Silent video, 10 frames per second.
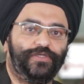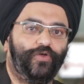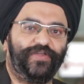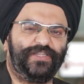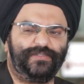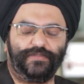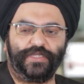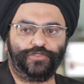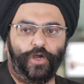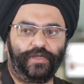which
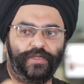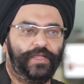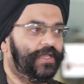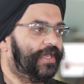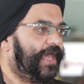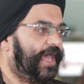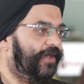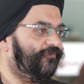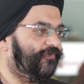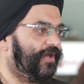does not
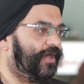have